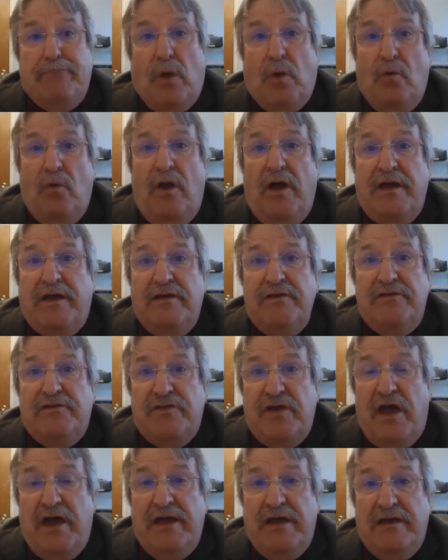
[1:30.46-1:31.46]
all I can
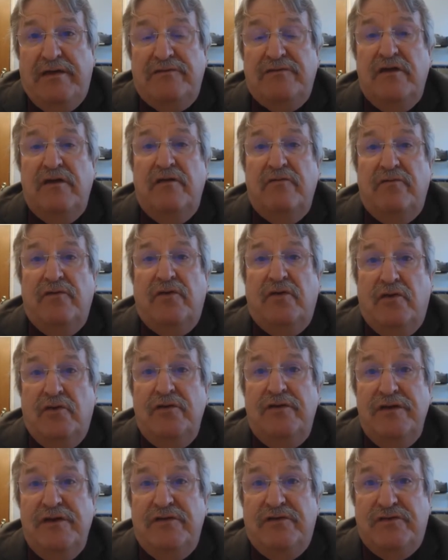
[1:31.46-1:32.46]
say is, for
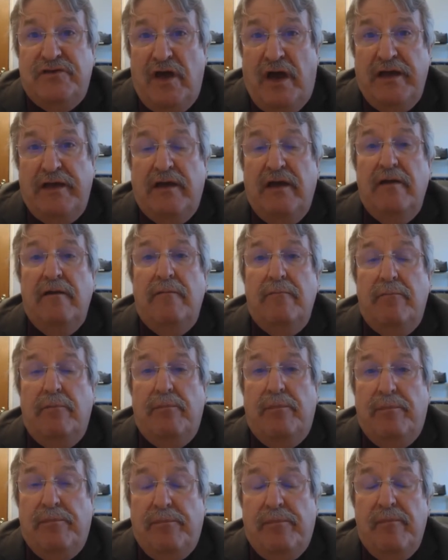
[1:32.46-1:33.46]
goodness sake,
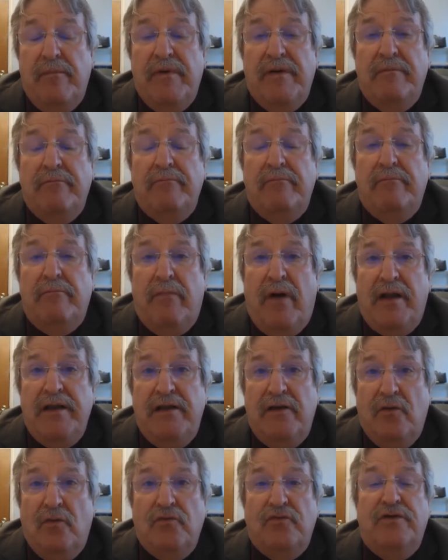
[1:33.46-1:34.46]
money
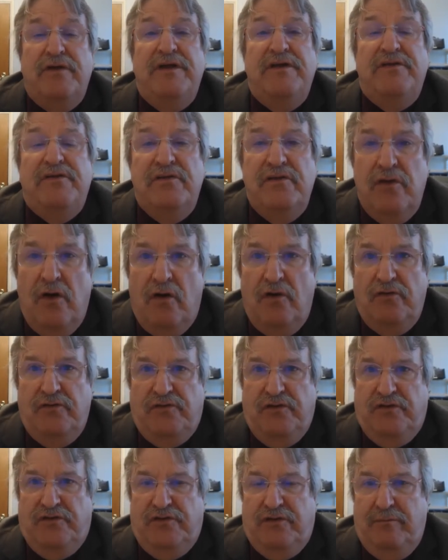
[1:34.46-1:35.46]
laundering is not
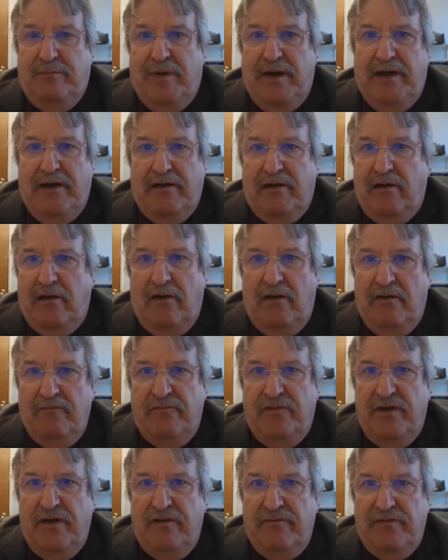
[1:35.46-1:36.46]
just about client
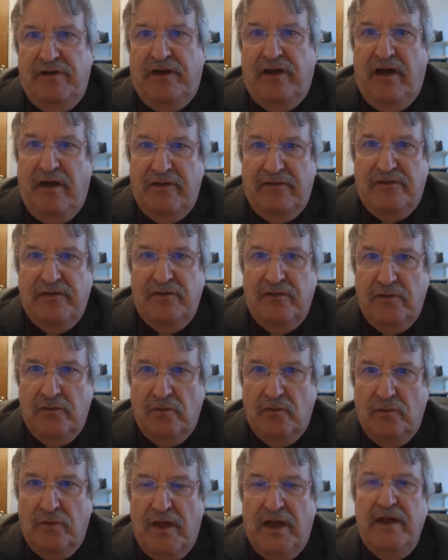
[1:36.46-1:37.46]
verification and
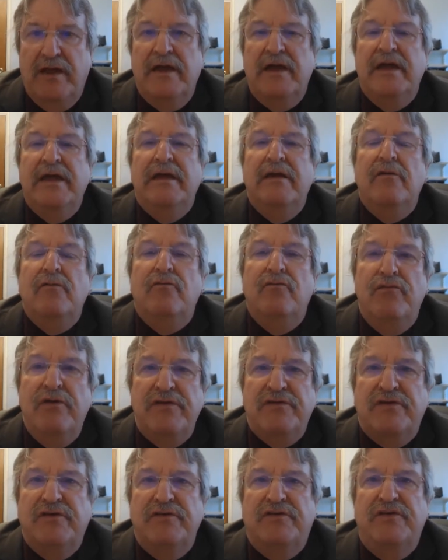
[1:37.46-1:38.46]
all that.
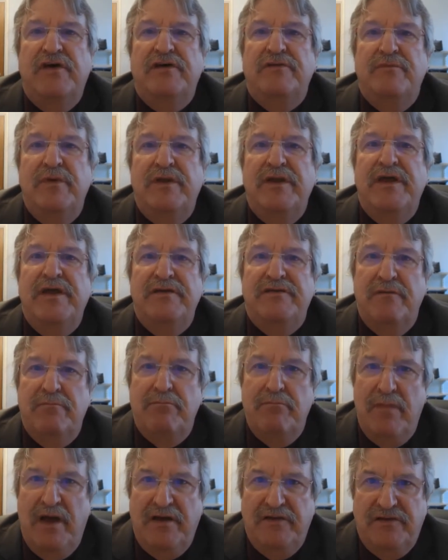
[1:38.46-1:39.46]
Risk assessment is a
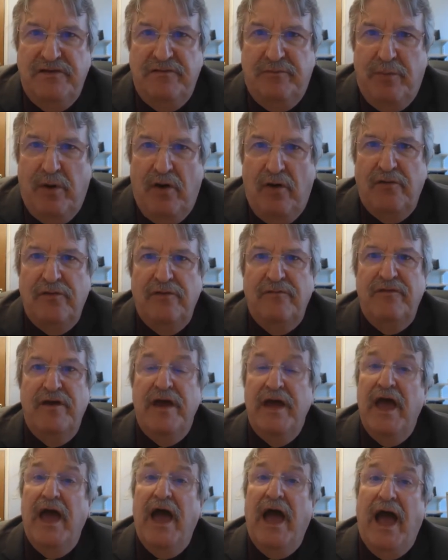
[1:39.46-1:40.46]
massive part of it,
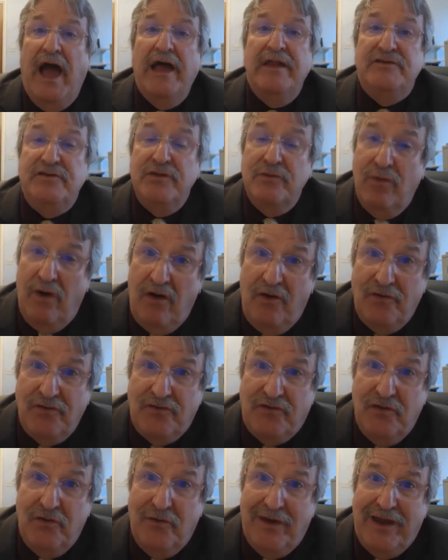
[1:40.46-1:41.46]
and you are
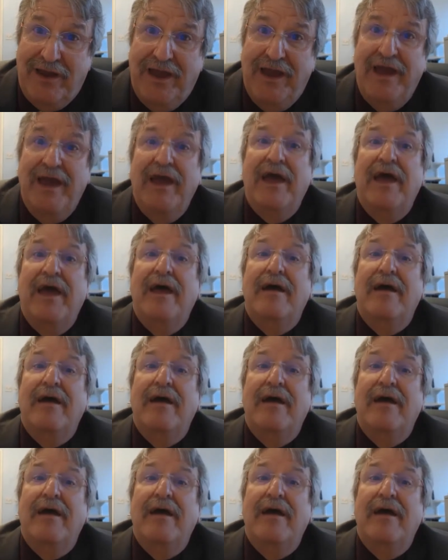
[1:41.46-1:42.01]
doing it,